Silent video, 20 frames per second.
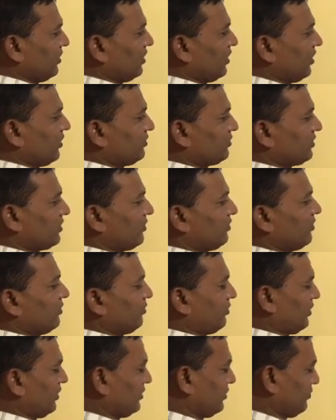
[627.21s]
Now
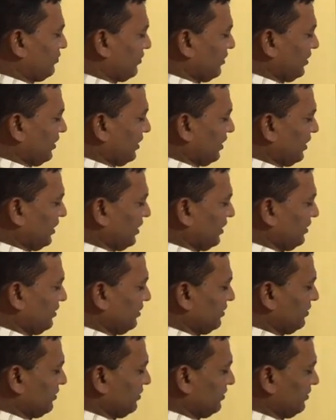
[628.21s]
7 plus 1, 8,